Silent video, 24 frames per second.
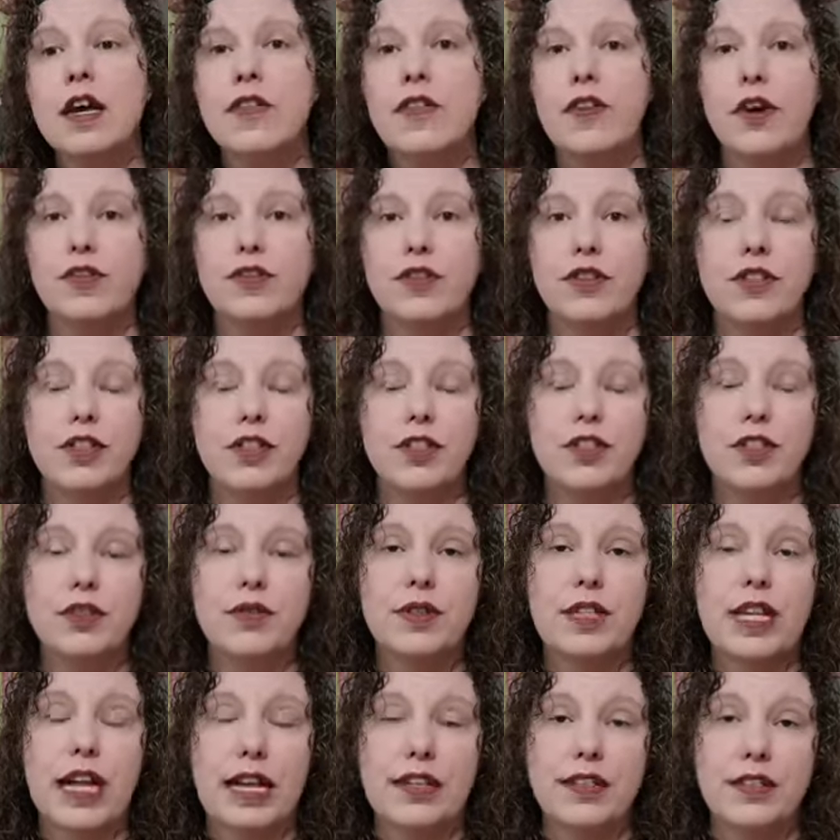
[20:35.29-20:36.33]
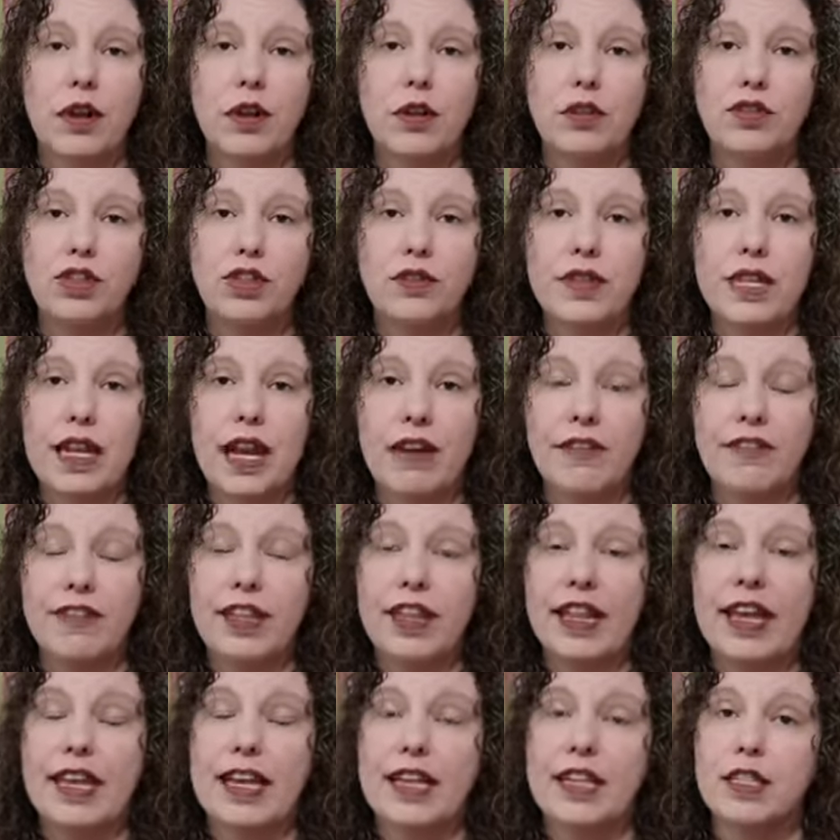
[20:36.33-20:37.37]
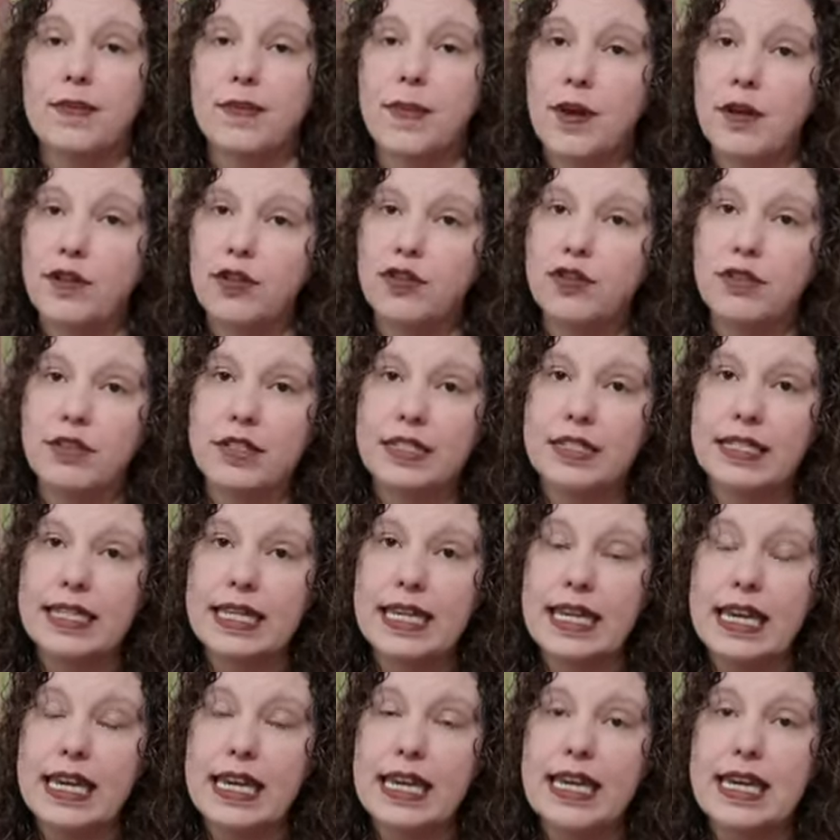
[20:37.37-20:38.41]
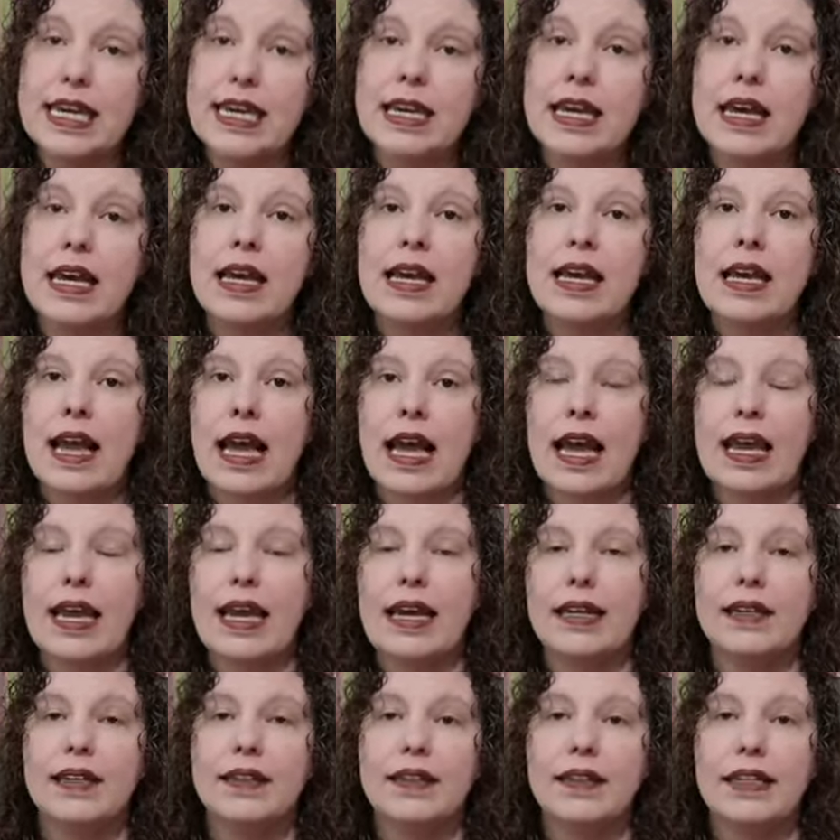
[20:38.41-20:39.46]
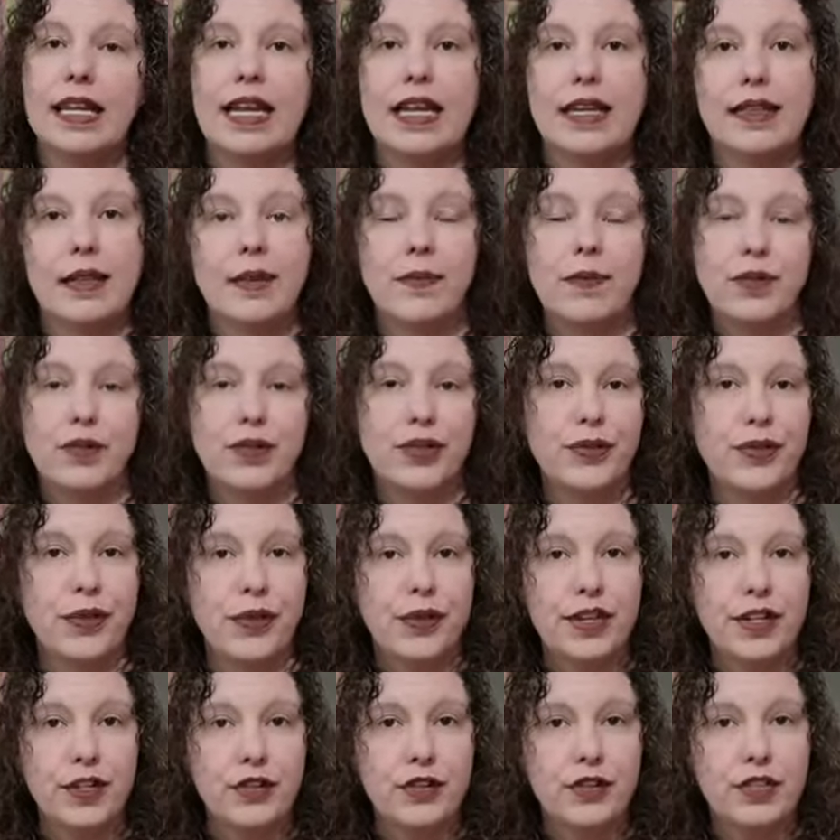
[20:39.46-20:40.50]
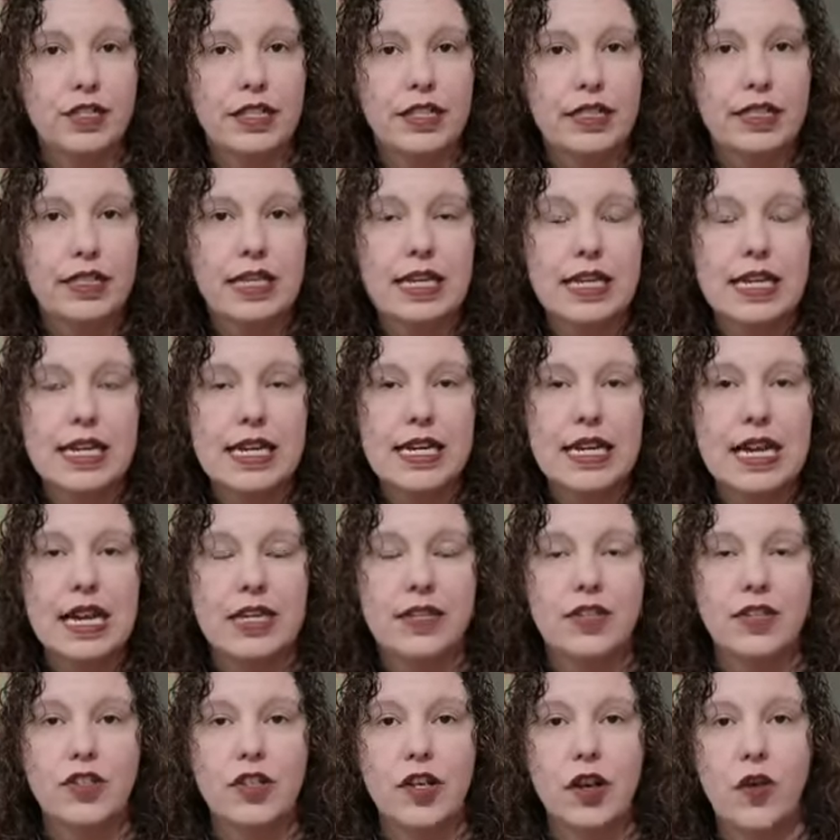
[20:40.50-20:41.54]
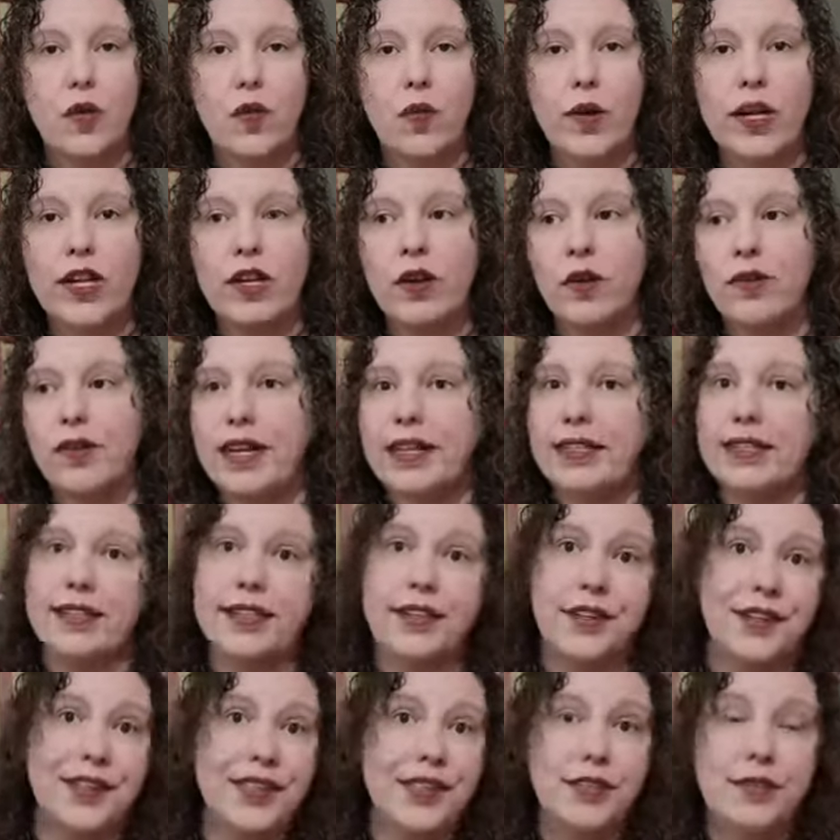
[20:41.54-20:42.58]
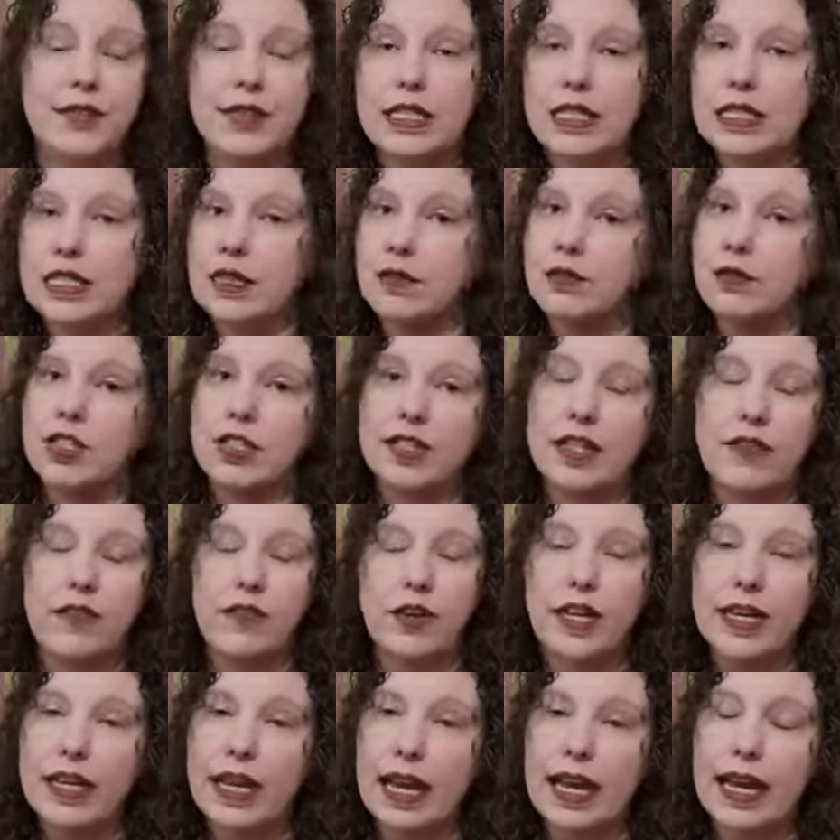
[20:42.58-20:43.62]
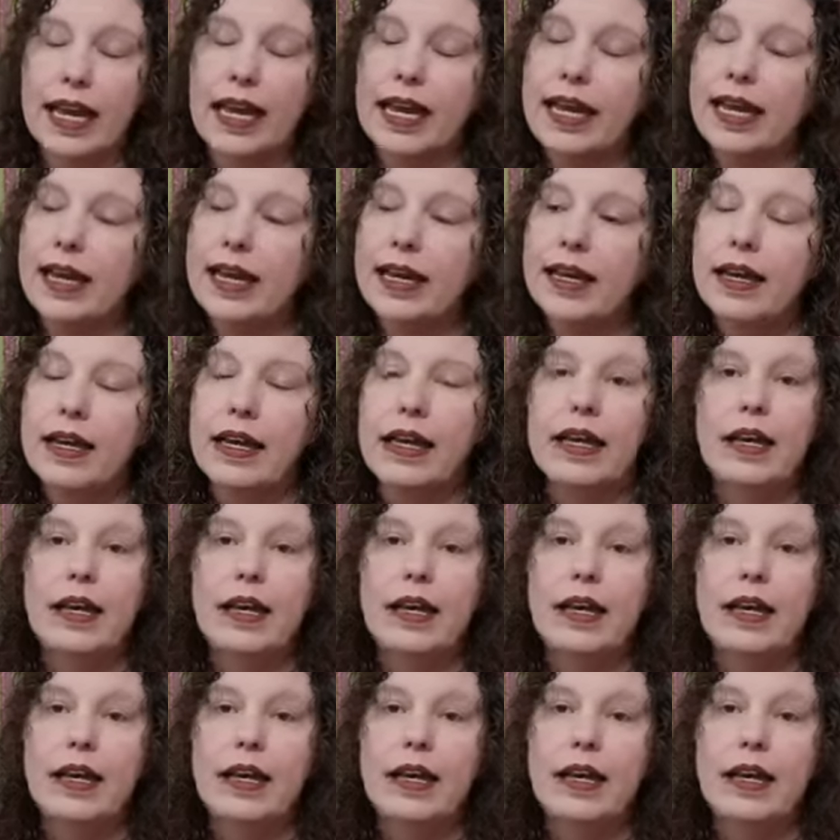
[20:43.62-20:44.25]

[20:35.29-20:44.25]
Those are the two that I told you that I feel like exposure is key and letting them pursue their interests is key. And so we don't necessarily do these subjects every day.